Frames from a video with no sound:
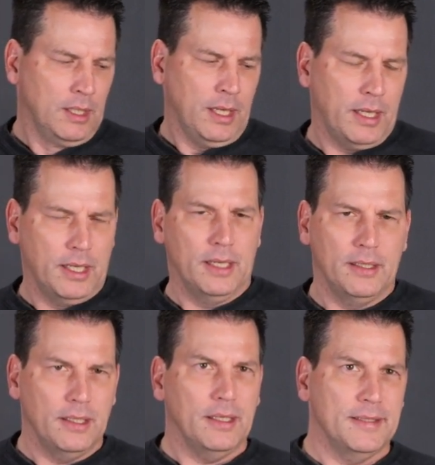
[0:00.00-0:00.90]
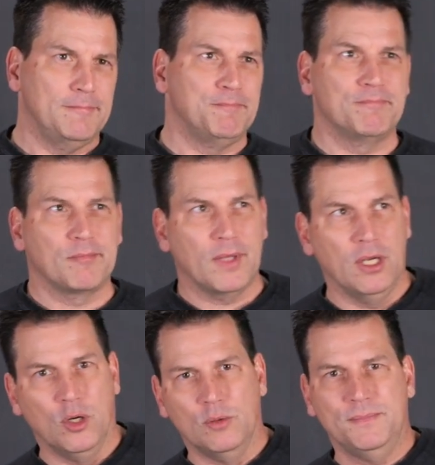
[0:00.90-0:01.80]
And you
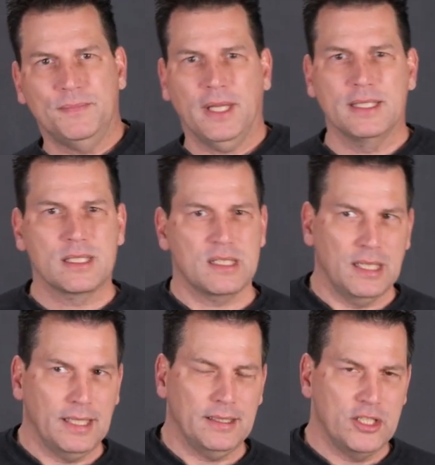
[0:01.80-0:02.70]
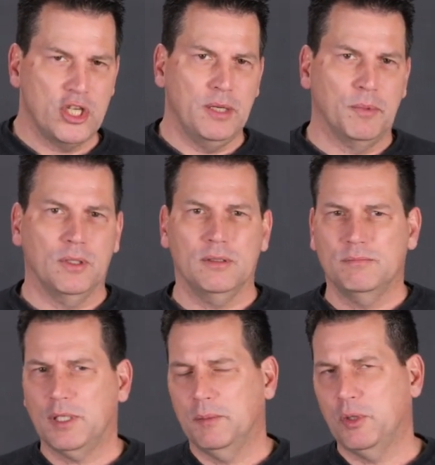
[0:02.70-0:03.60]
know, it's slightly cheaper,
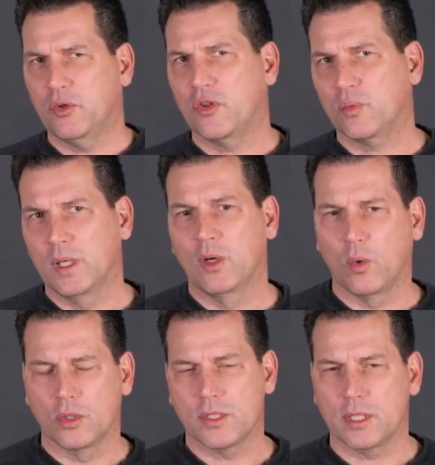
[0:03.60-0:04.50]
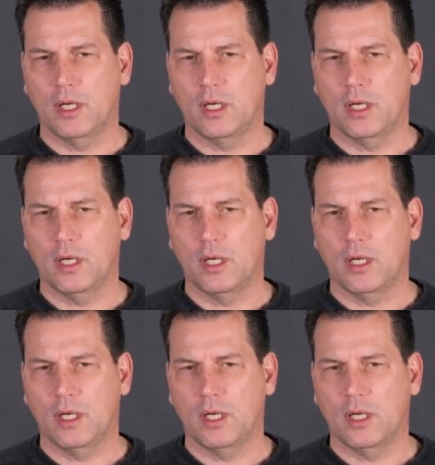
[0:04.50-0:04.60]
probably about three quarters the